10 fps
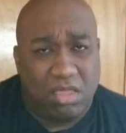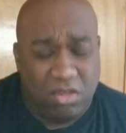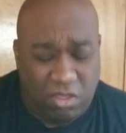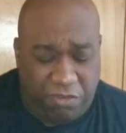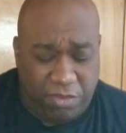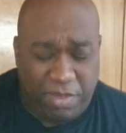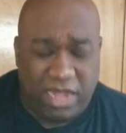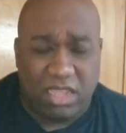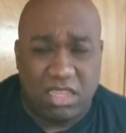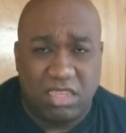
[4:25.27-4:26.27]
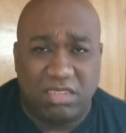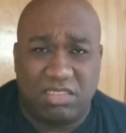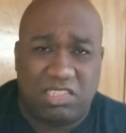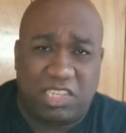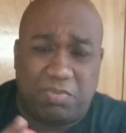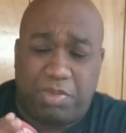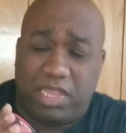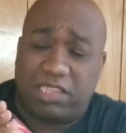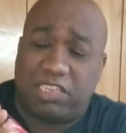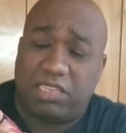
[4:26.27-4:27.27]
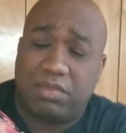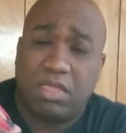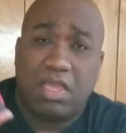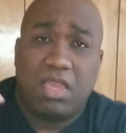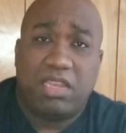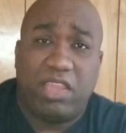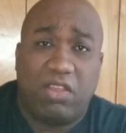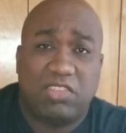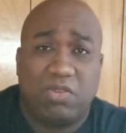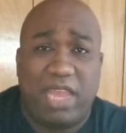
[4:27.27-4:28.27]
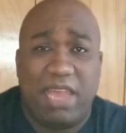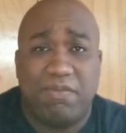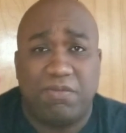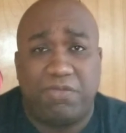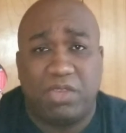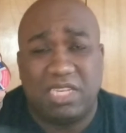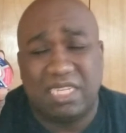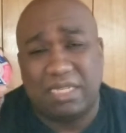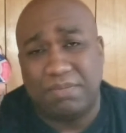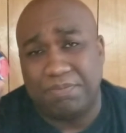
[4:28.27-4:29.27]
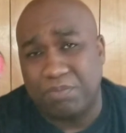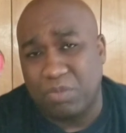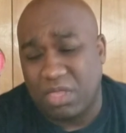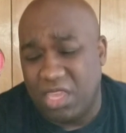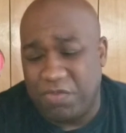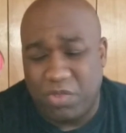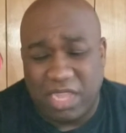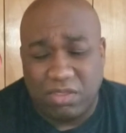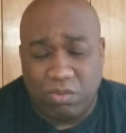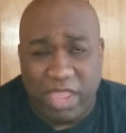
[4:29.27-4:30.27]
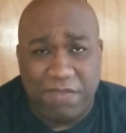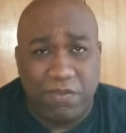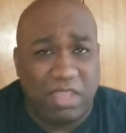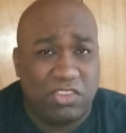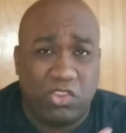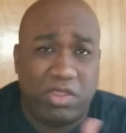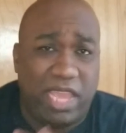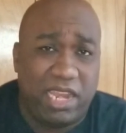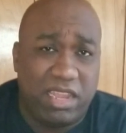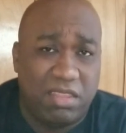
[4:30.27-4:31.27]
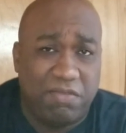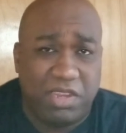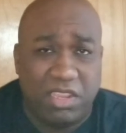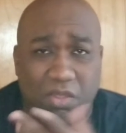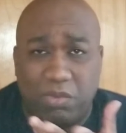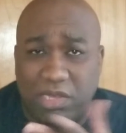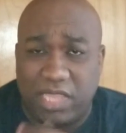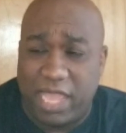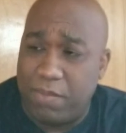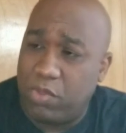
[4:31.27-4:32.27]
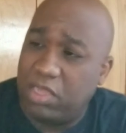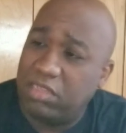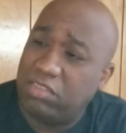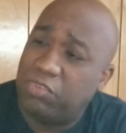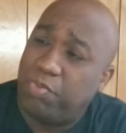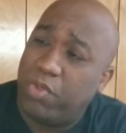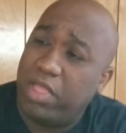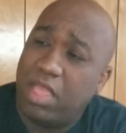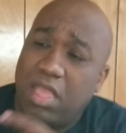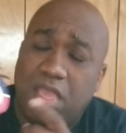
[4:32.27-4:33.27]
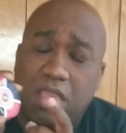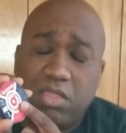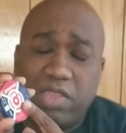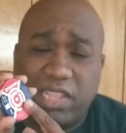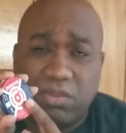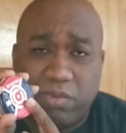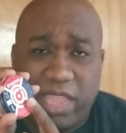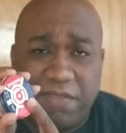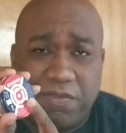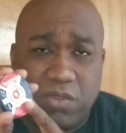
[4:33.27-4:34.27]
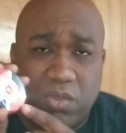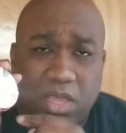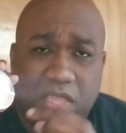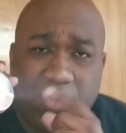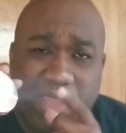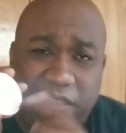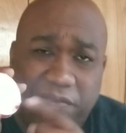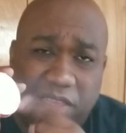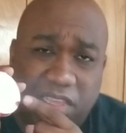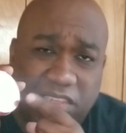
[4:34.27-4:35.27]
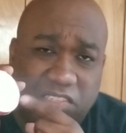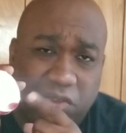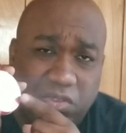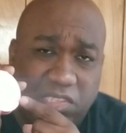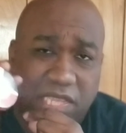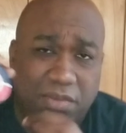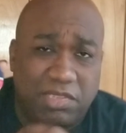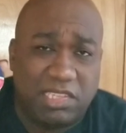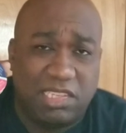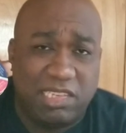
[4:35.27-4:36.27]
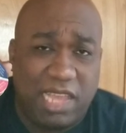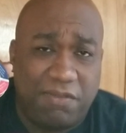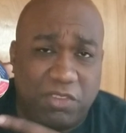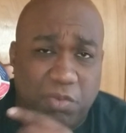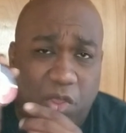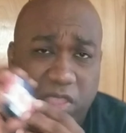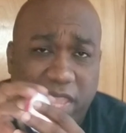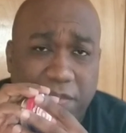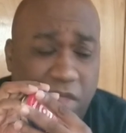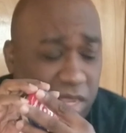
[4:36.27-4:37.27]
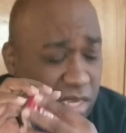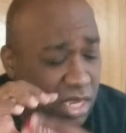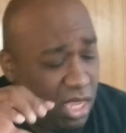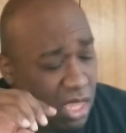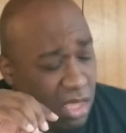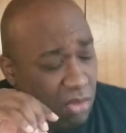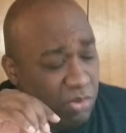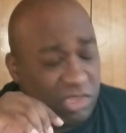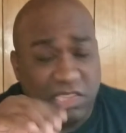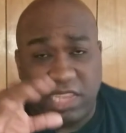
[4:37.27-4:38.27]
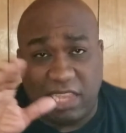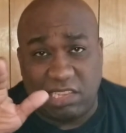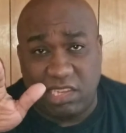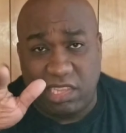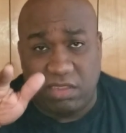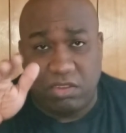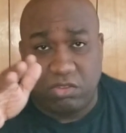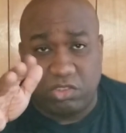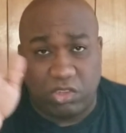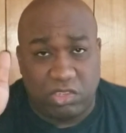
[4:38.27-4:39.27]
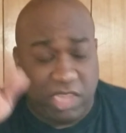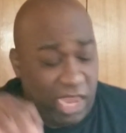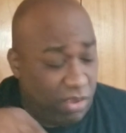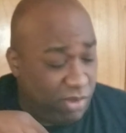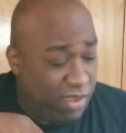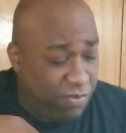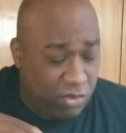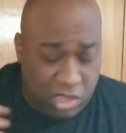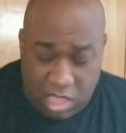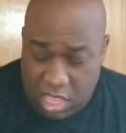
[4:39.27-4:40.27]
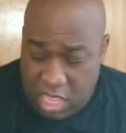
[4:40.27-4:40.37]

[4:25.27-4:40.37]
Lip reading: you know, for about a good $6. They also have them for, if you got the rifle, I'll show you that in another video with the Gamble Hunting Sport. You got the rifle, you have certain tips that's designed for small game hunting, which is actually legal in New Jersey, air rifles.